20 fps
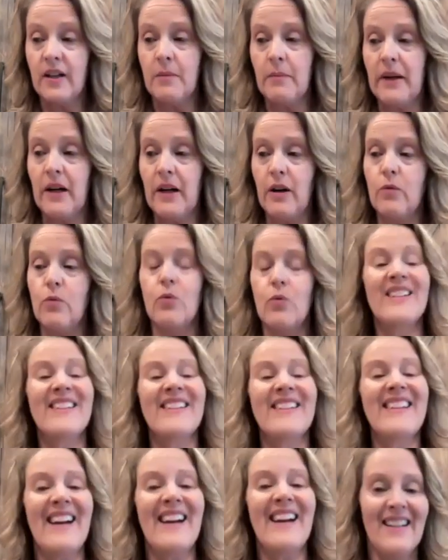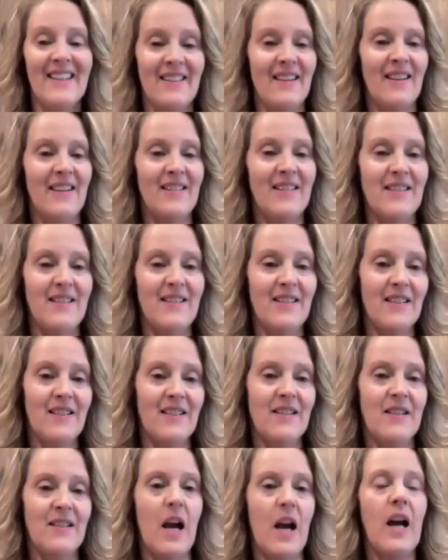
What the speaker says: about were diagnostics.